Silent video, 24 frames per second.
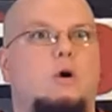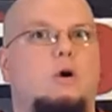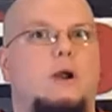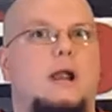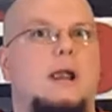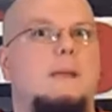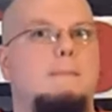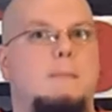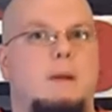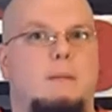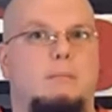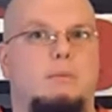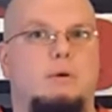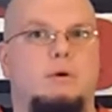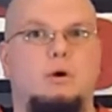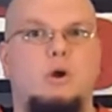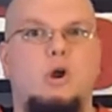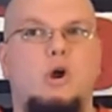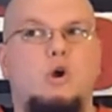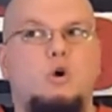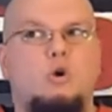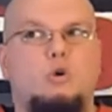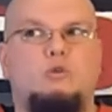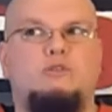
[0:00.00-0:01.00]
NRA
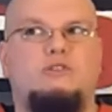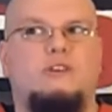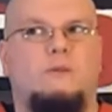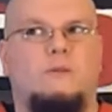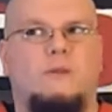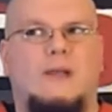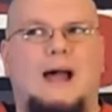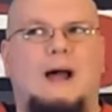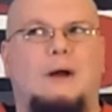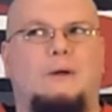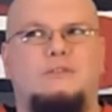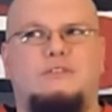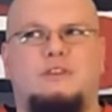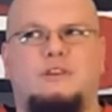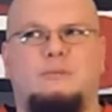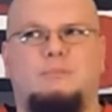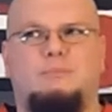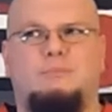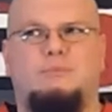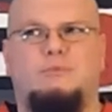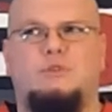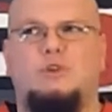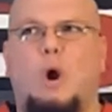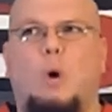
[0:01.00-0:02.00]
member who's allowed
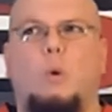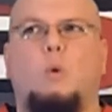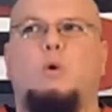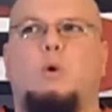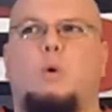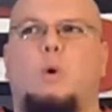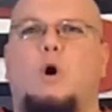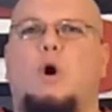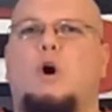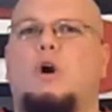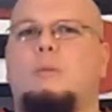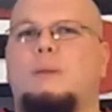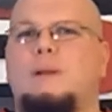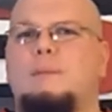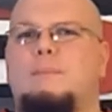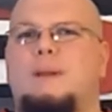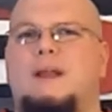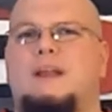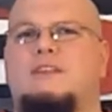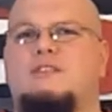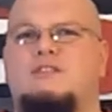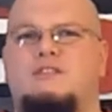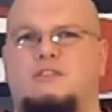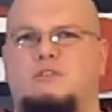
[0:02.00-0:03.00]
to go into an army
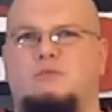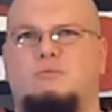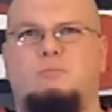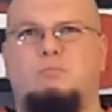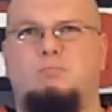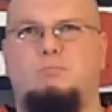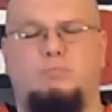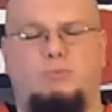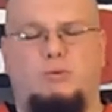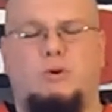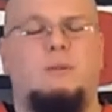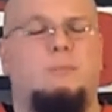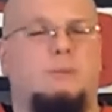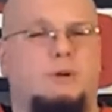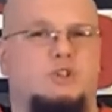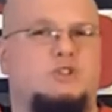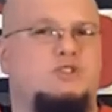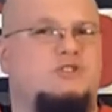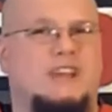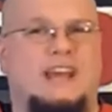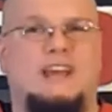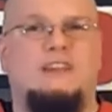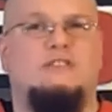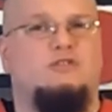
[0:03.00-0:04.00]
base and pretty
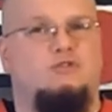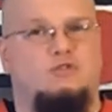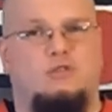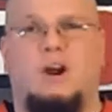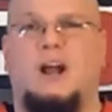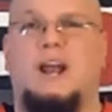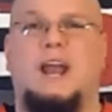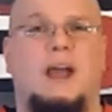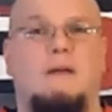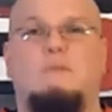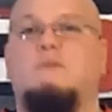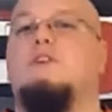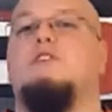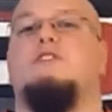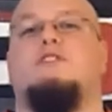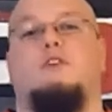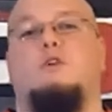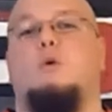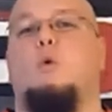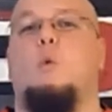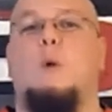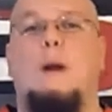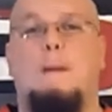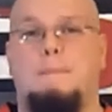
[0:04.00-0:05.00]
much test try every
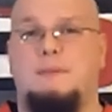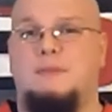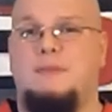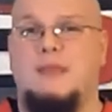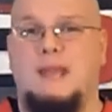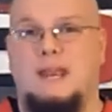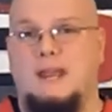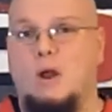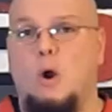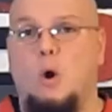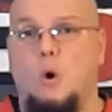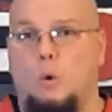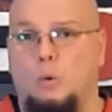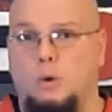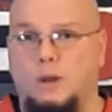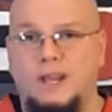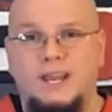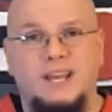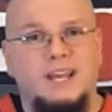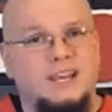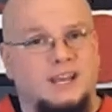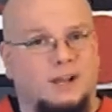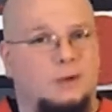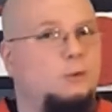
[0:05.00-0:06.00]
single weapon they own,
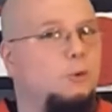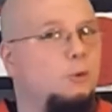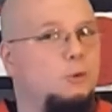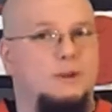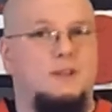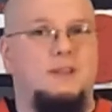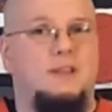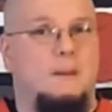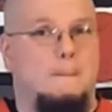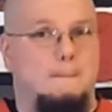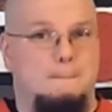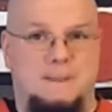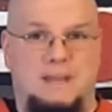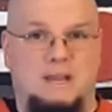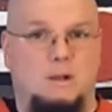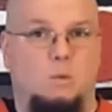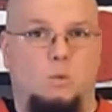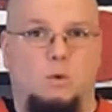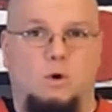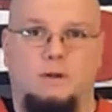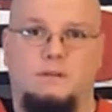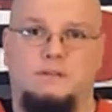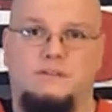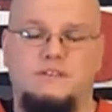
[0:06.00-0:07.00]
including the
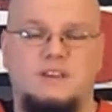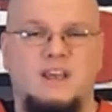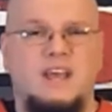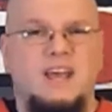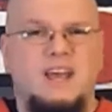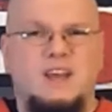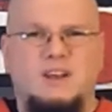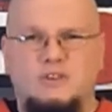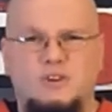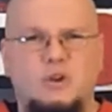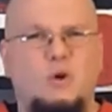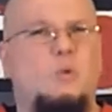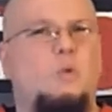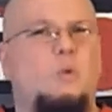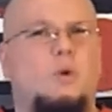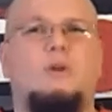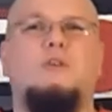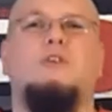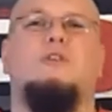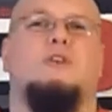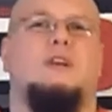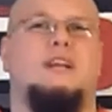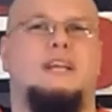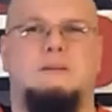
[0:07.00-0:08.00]
big ones. No
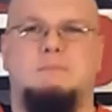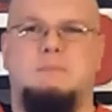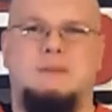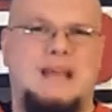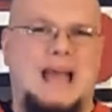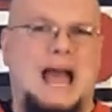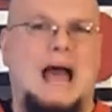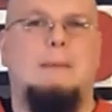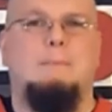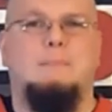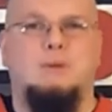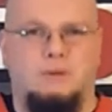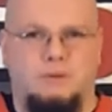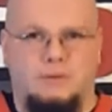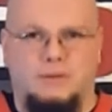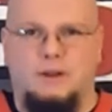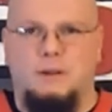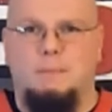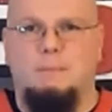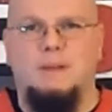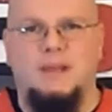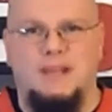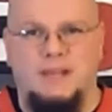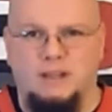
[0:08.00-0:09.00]
wonder he'd be happier
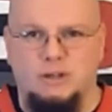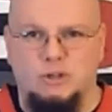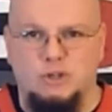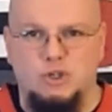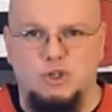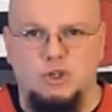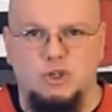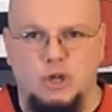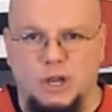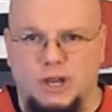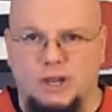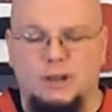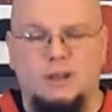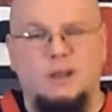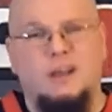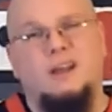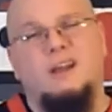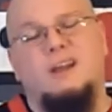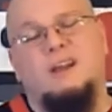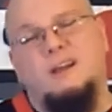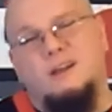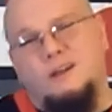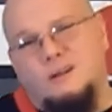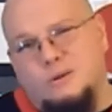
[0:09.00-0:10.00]
than a pig in shit.
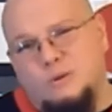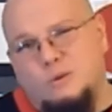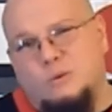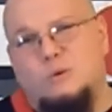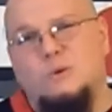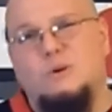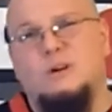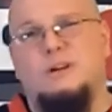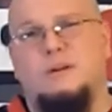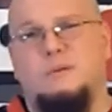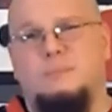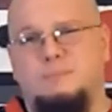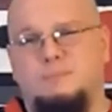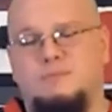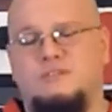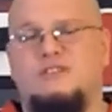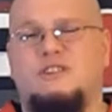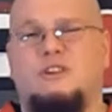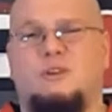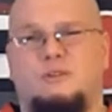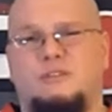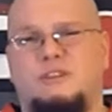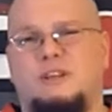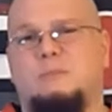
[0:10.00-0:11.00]
Or a
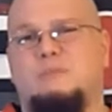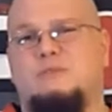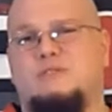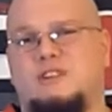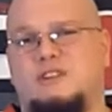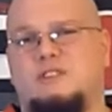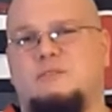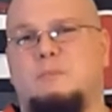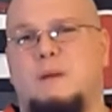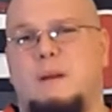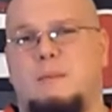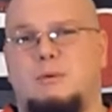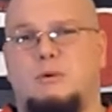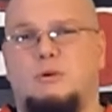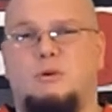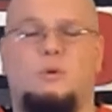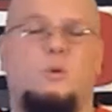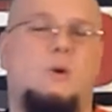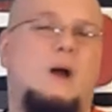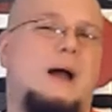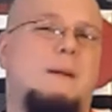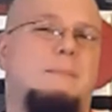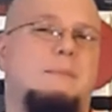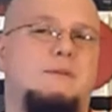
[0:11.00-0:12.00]
SEAL Team 6 member
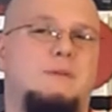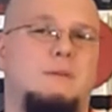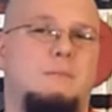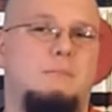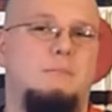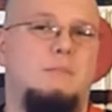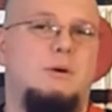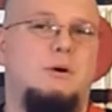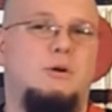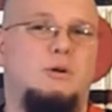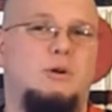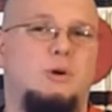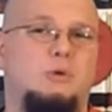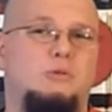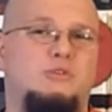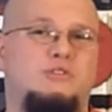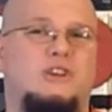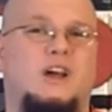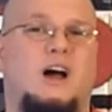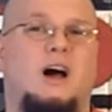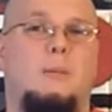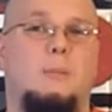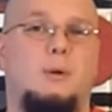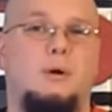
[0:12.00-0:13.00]
who happened to murk
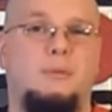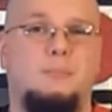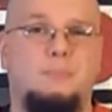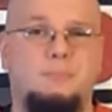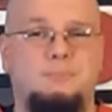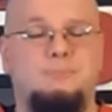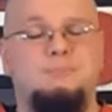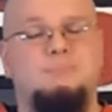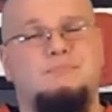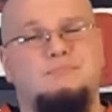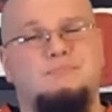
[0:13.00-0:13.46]
Osama.